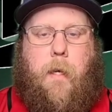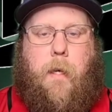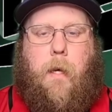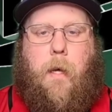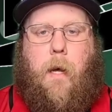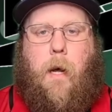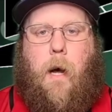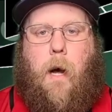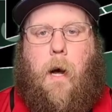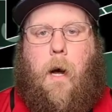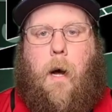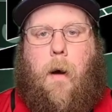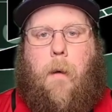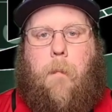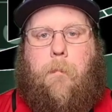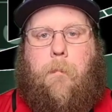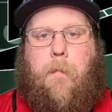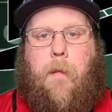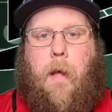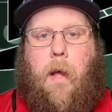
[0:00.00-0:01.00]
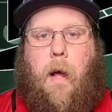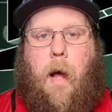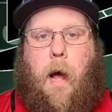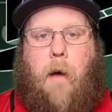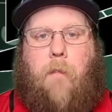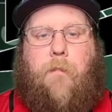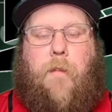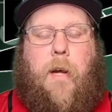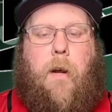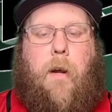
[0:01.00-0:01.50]
I
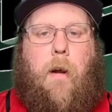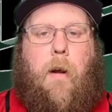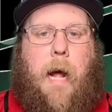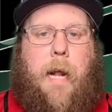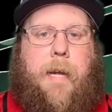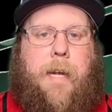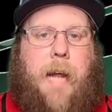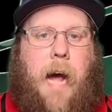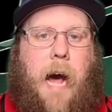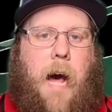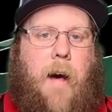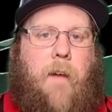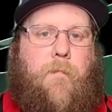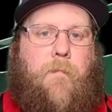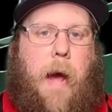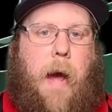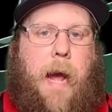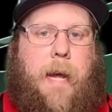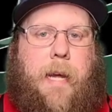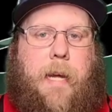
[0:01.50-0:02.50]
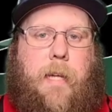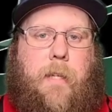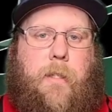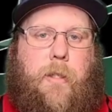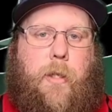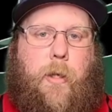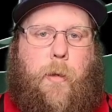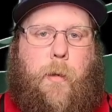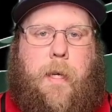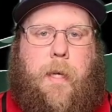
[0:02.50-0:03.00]
figured I'd dive back
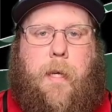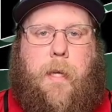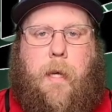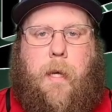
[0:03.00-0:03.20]
into it,